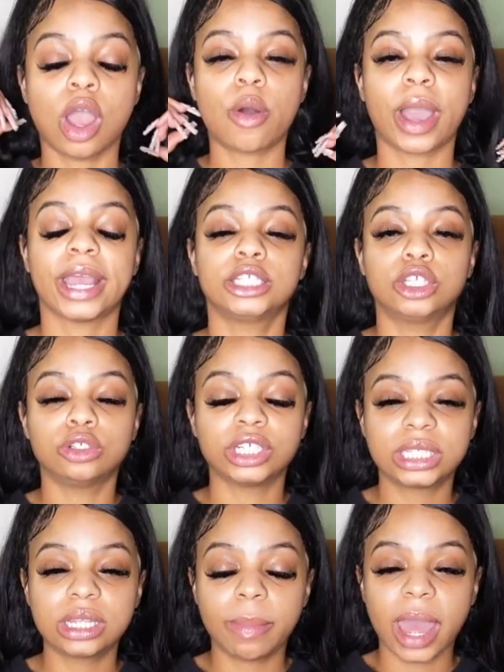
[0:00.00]
Okay, so
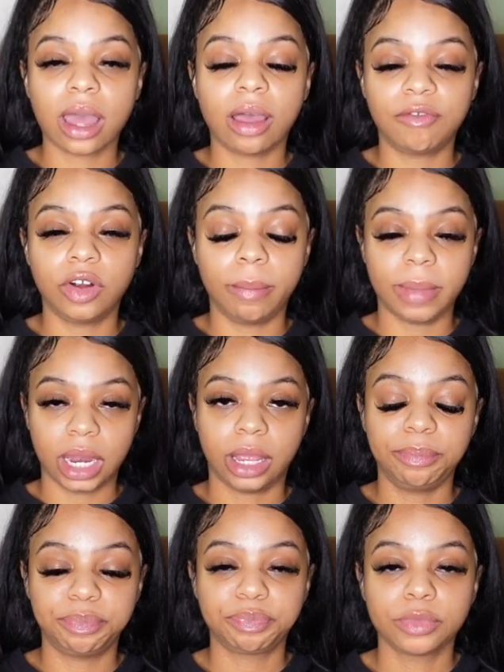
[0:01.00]
just to back up for a
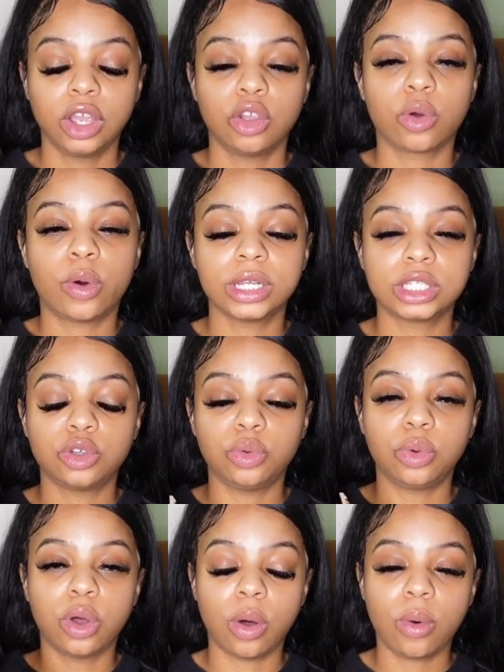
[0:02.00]
minute, you're going to
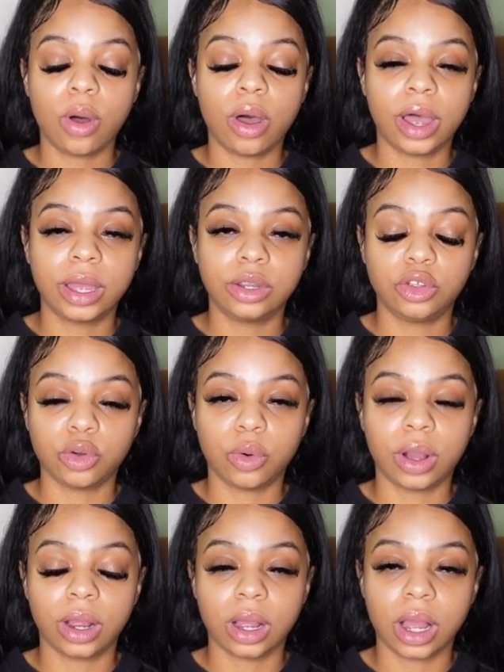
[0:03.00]
go on
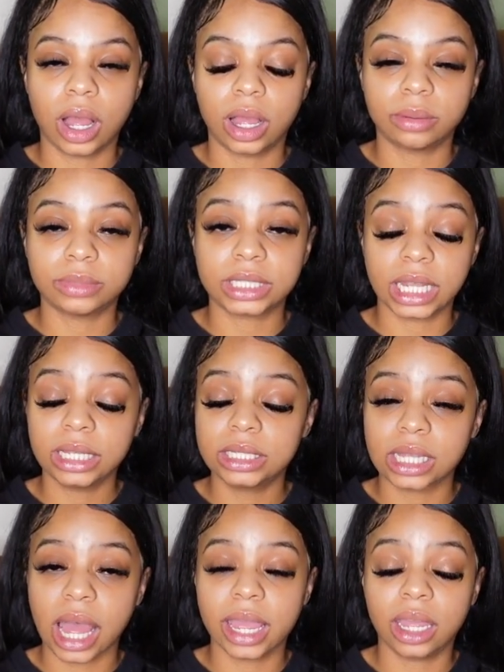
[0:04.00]
your um, state
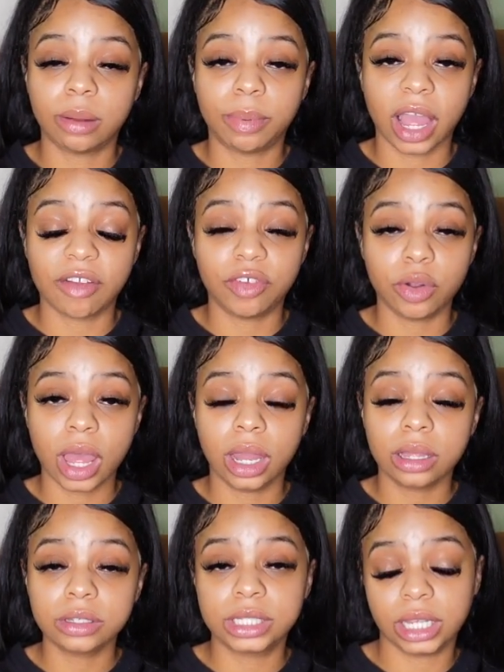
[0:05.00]
site and apply for your L
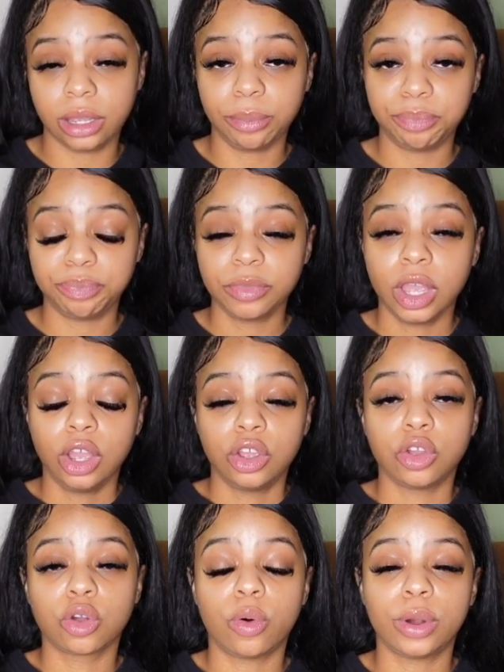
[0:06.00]
L C.
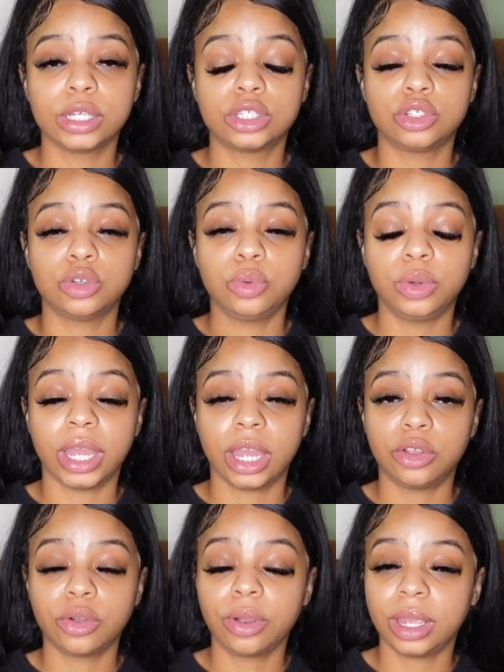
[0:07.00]
You're going to
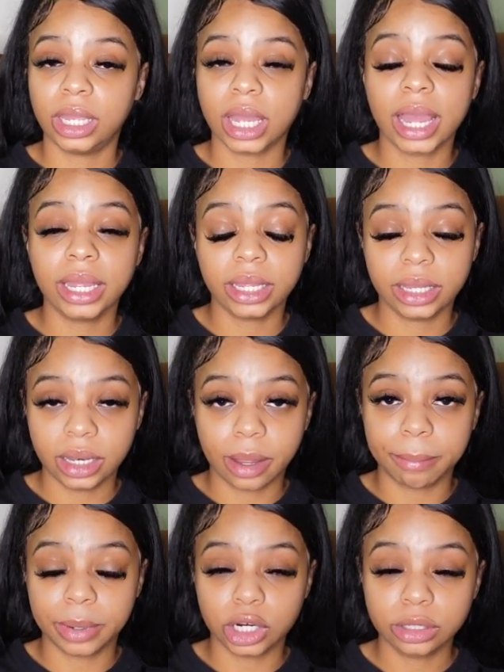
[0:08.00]
get your E I N
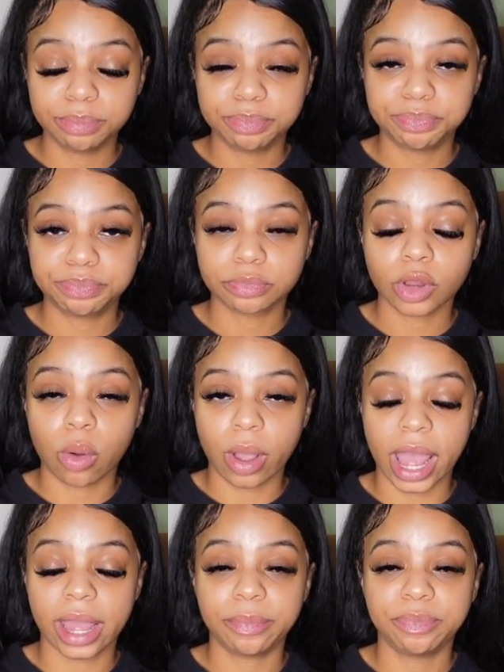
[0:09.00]
number,
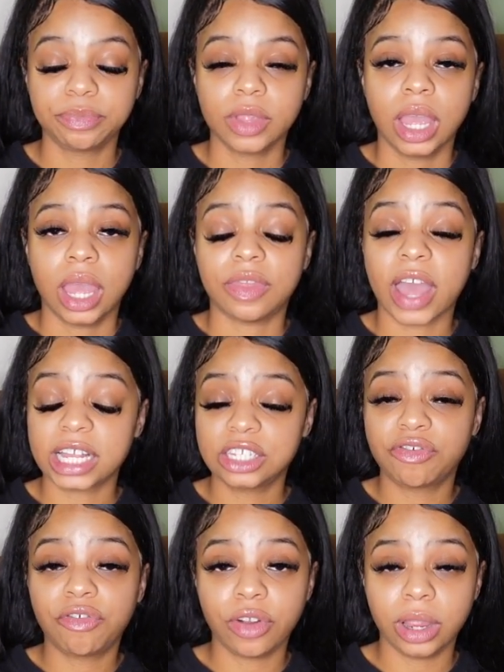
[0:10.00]
okay?
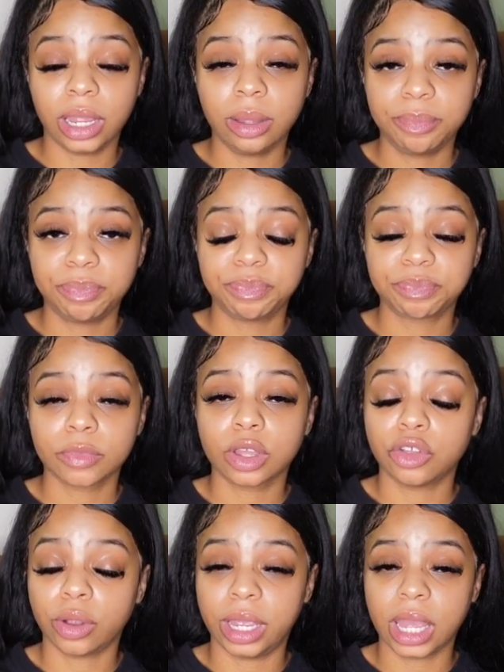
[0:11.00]
That's free.
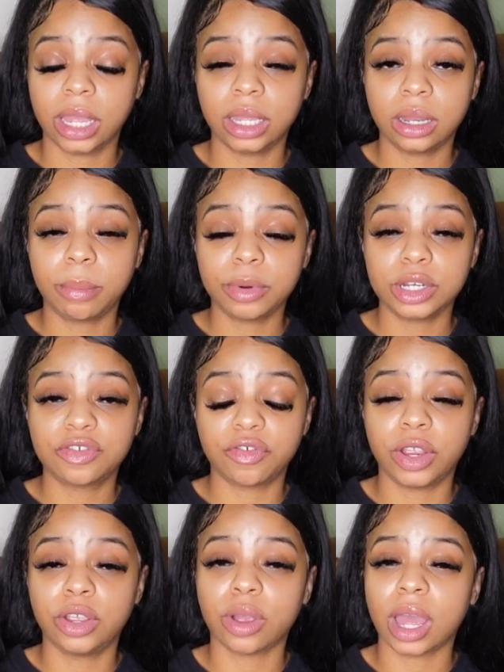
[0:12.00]
Your E I N number is
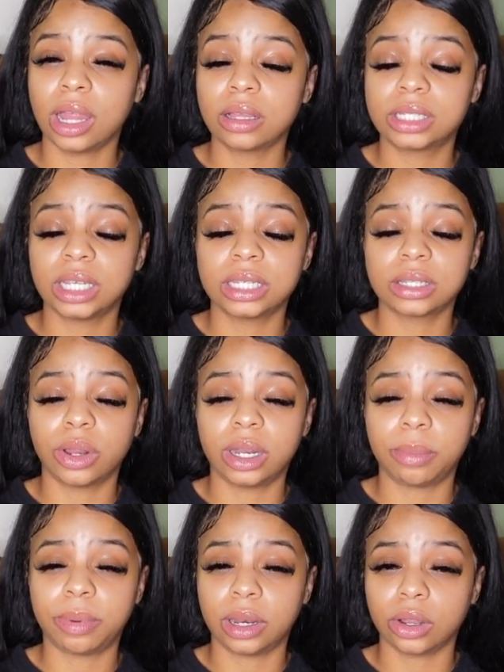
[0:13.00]
free. Your L L C is going to
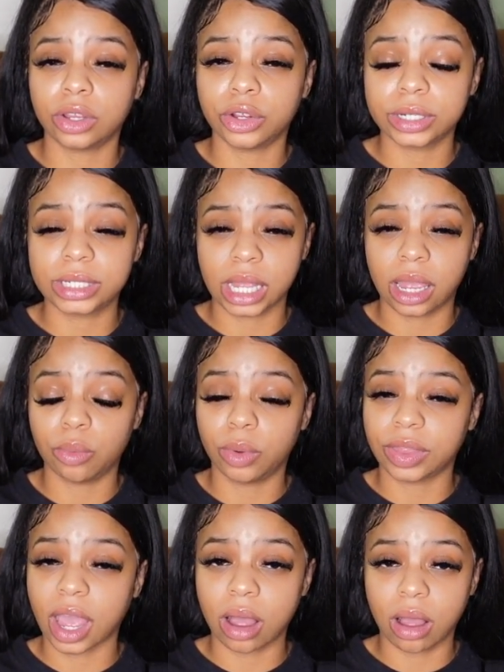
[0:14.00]
depend on your state,
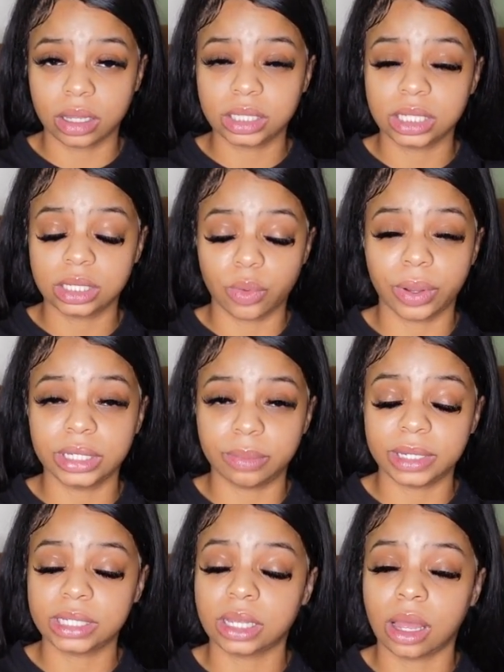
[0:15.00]
what that cost is going to
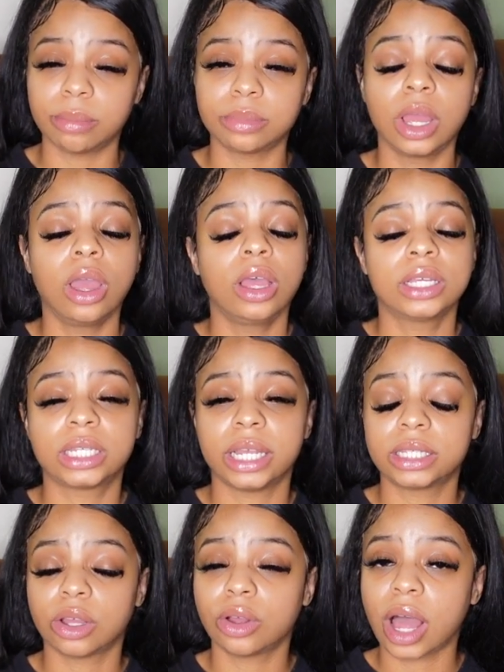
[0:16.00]
be. Some
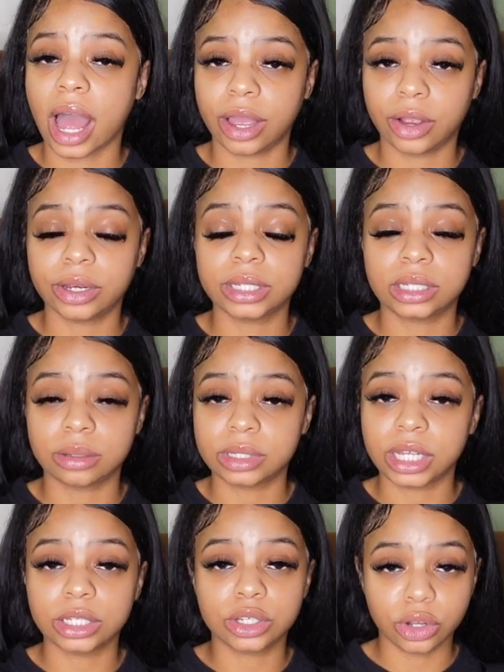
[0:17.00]
states are higher and some
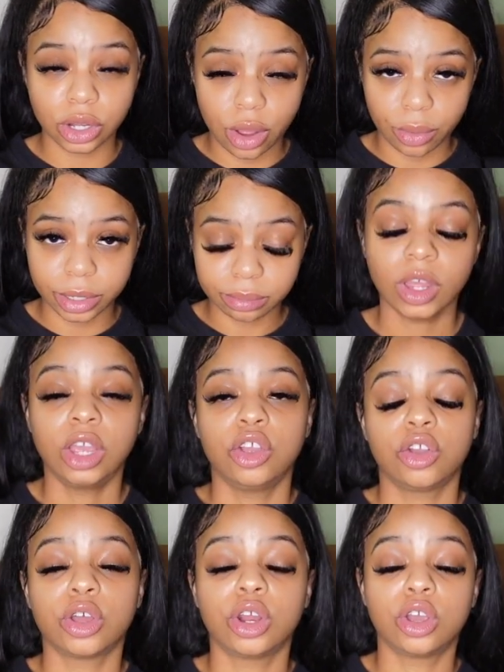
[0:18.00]
states are lower.
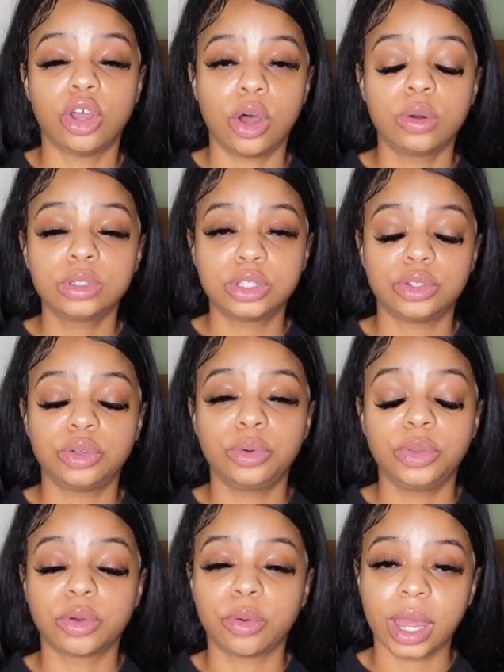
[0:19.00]
You're going to go
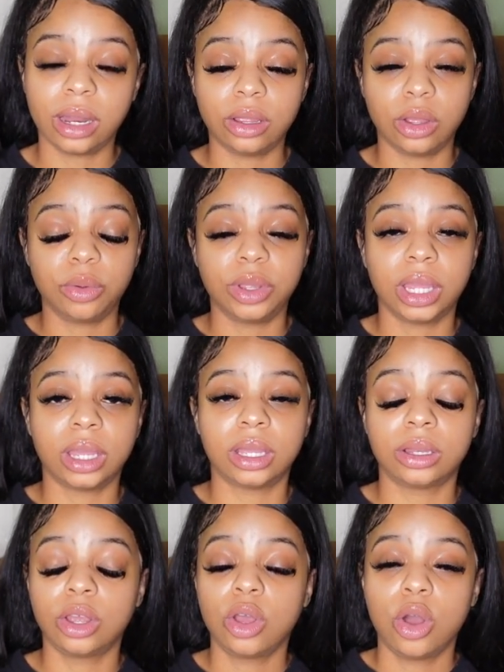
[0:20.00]
to the credit
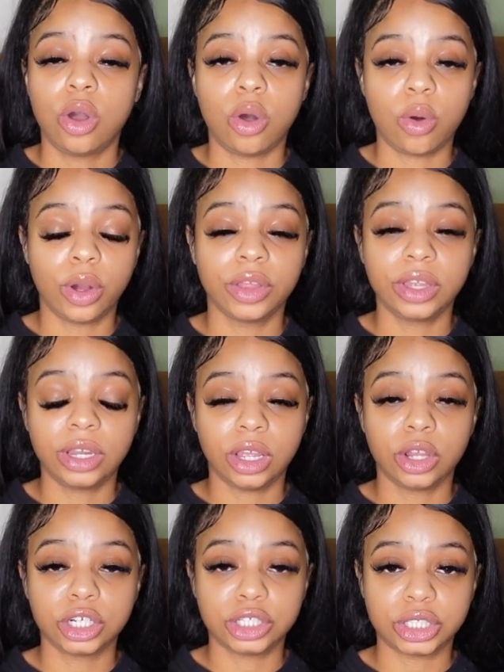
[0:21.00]
union or the
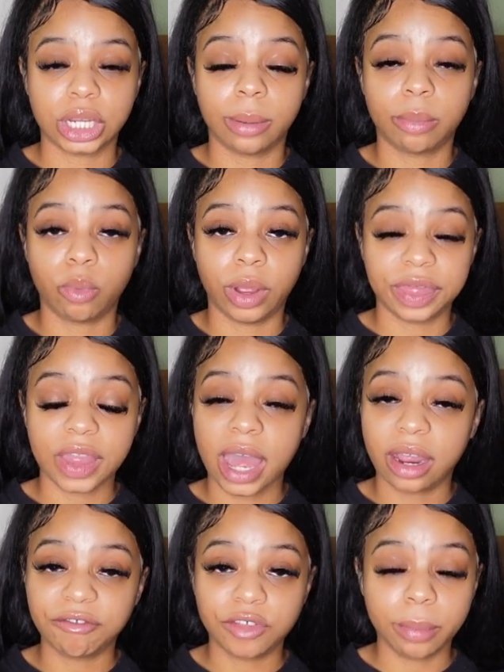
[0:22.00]
dealership with that
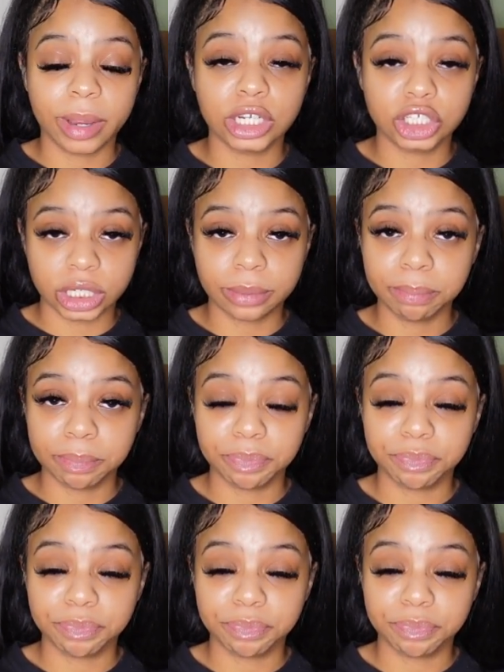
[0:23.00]
information,